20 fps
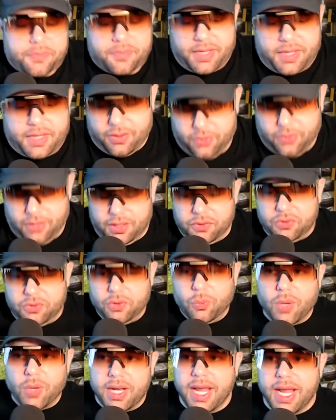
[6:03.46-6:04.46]
and so
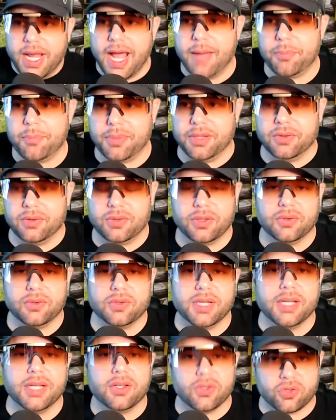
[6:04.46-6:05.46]
what happens is
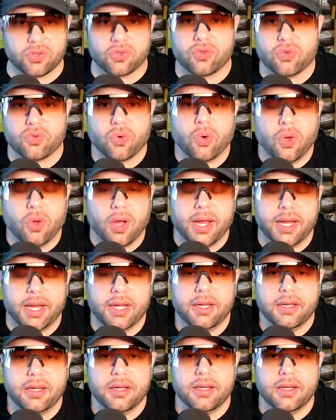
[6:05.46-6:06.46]
they destroy
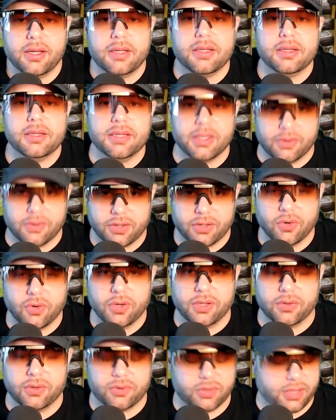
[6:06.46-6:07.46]
their
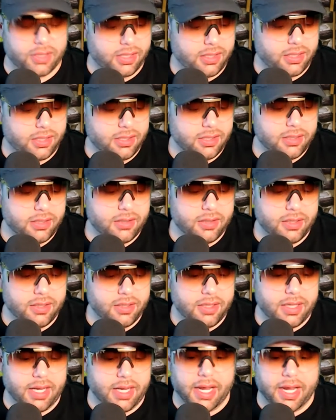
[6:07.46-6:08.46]
currency,
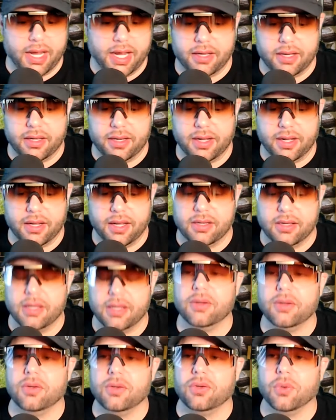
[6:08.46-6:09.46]
and
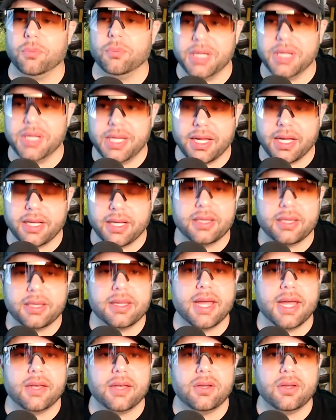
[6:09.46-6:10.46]
so being
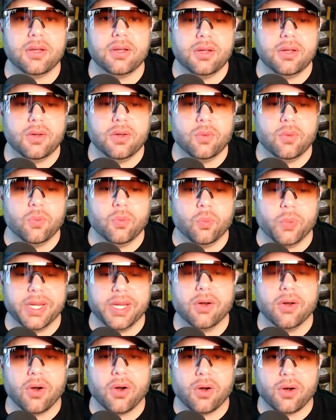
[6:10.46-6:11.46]
that
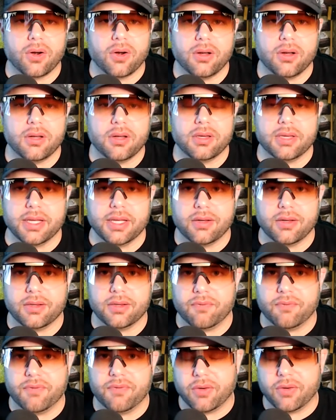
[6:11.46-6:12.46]
that the
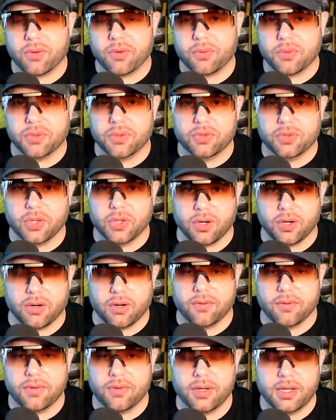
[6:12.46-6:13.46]
Federal
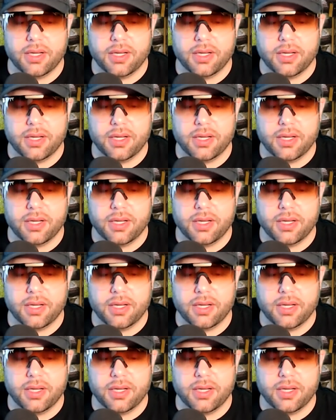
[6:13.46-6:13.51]
Reserve